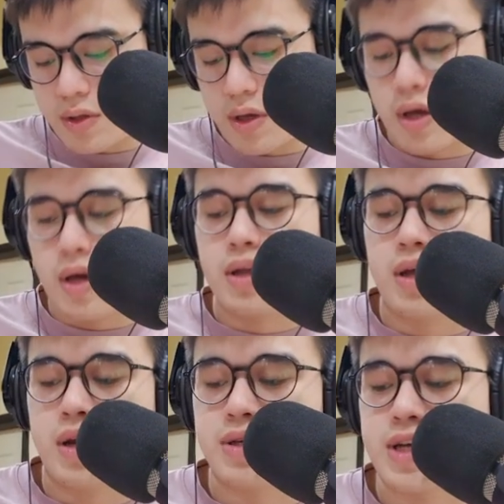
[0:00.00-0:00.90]
And
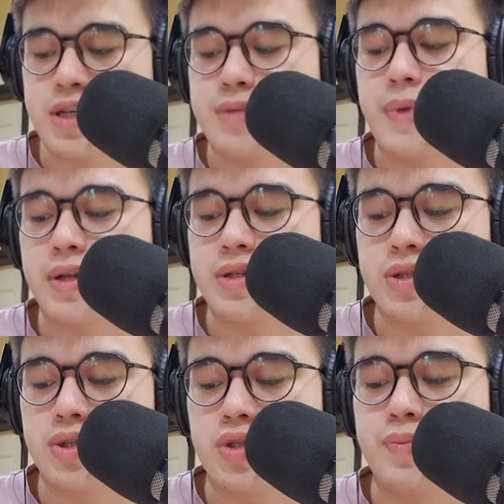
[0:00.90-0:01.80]
it is expected
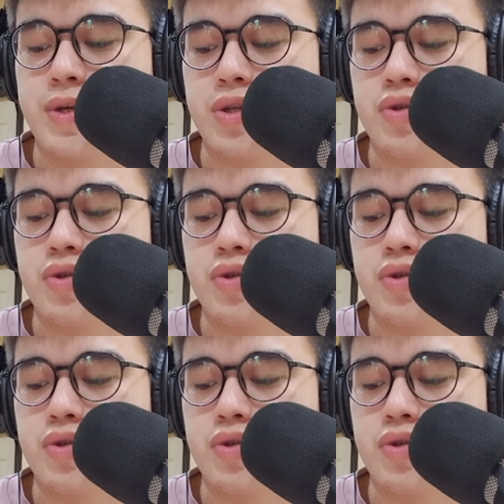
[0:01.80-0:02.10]
to be